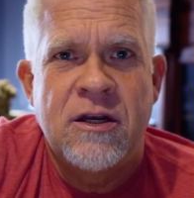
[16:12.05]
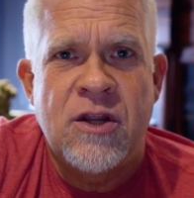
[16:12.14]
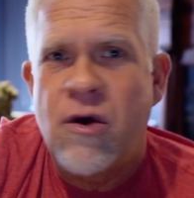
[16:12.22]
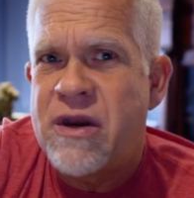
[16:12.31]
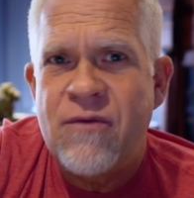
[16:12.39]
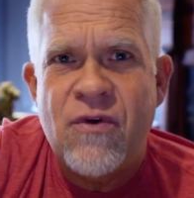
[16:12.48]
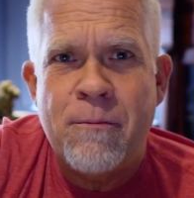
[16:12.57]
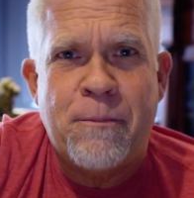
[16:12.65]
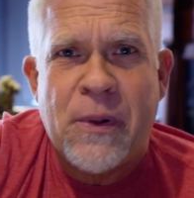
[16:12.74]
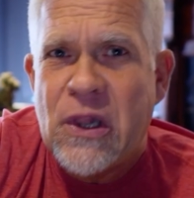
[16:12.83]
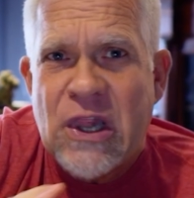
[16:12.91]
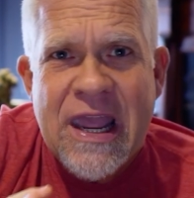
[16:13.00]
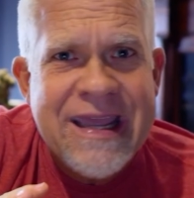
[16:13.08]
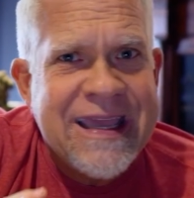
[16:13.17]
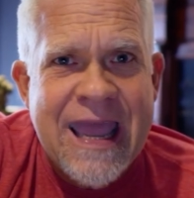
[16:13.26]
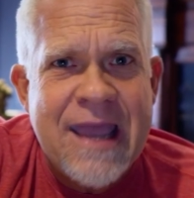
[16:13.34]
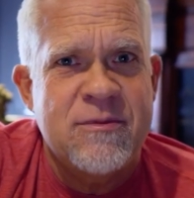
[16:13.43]
Don't even play
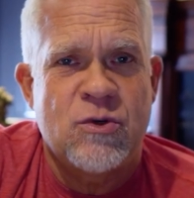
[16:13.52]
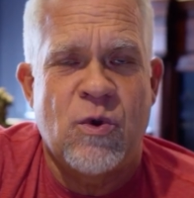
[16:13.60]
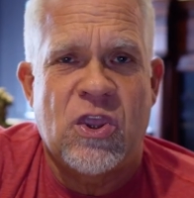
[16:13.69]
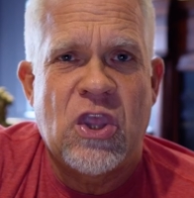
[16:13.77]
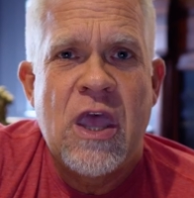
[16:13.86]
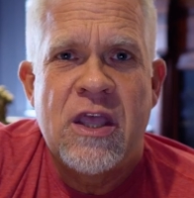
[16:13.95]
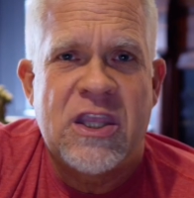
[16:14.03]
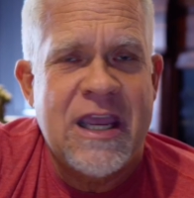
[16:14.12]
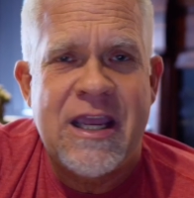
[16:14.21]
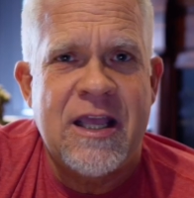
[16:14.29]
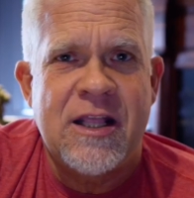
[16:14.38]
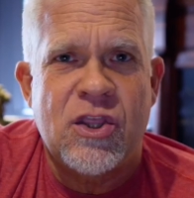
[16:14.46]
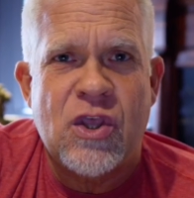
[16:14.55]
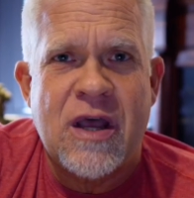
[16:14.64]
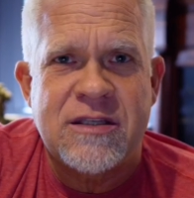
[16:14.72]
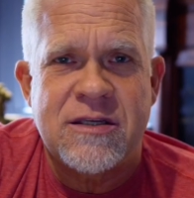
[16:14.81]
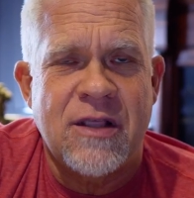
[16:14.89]
games with thinking
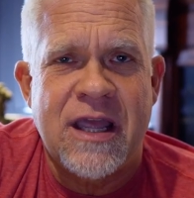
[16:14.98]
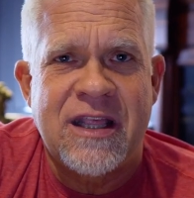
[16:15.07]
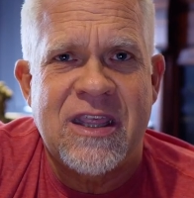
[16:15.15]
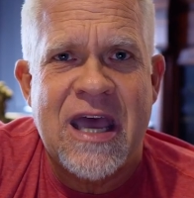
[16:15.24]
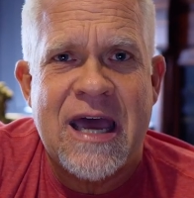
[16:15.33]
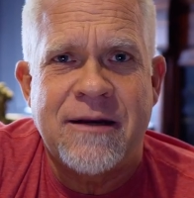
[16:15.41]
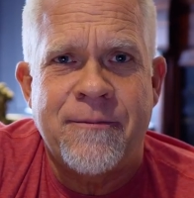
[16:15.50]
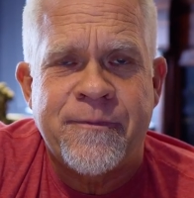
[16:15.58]
thoughts like that.